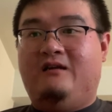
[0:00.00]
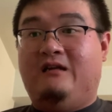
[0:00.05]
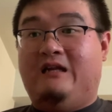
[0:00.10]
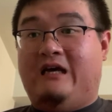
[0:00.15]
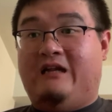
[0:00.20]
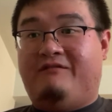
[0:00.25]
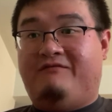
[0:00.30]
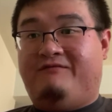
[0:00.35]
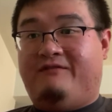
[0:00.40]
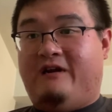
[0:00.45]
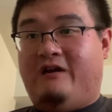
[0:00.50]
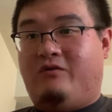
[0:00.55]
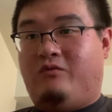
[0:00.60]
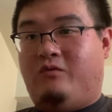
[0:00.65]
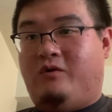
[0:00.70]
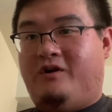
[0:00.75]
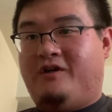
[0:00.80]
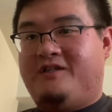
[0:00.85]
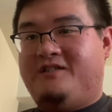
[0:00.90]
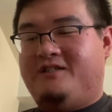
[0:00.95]
a lot of
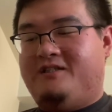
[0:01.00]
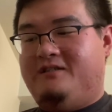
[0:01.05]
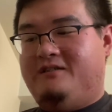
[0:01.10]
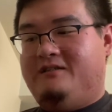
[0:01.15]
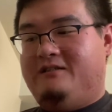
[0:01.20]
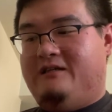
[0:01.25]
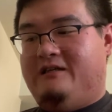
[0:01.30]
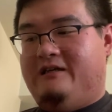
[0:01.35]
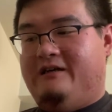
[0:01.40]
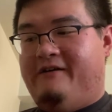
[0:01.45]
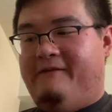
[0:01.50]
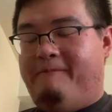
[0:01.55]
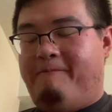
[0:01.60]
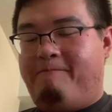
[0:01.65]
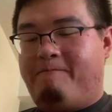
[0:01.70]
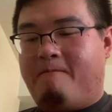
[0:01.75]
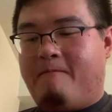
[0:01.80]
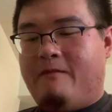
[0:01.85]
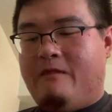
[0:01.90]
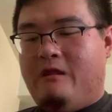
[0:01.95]
fireworks,
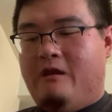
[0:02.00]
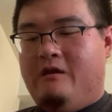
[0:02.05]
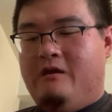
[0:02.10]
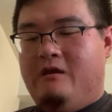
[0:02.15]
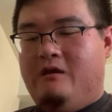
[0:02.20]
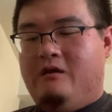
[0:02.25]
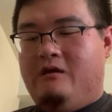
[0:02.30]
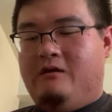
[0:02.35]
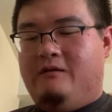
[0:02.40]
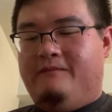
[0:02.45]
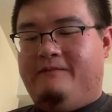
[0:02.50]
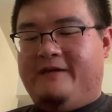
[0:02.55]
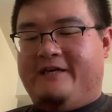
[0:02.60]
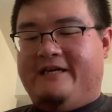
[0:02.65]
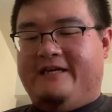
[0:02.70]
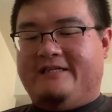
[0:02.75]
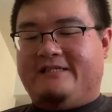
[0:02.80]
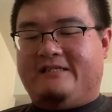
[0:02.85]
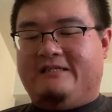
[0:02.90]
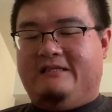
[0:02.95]

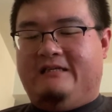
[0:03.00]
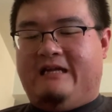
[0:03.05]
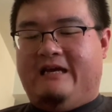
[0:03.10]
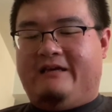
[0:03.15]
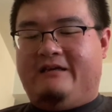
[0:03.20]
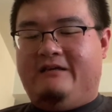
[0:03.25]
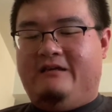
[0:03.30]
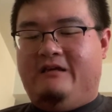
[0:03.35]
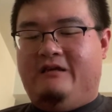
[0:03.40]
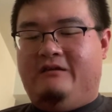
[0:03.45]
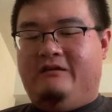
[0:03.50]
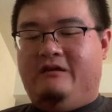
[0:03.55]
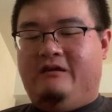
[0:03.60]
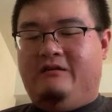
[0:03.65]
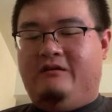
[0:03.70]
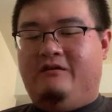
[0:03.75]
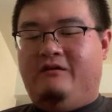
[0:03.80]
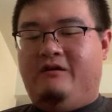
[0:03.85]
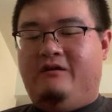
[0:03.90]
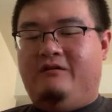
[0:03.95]
because like
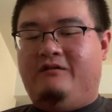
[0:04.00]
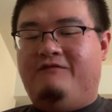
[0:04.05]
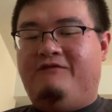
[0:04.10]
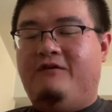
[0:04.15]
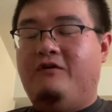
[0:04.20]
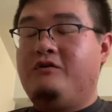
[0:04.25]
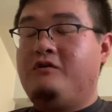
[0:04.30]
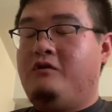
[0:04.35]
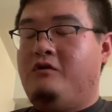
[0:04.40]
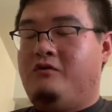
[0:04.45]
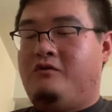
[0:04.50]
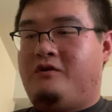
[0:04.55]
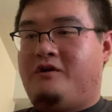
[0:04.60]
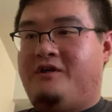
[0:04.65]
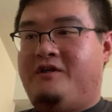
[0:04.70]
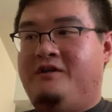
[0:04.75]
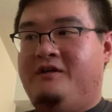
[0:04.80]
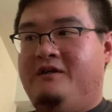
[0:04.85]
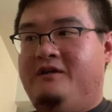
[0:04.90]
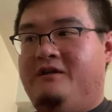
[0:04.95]
in the
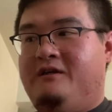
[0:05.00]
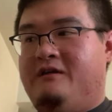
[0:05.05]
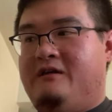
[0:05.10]
folklore,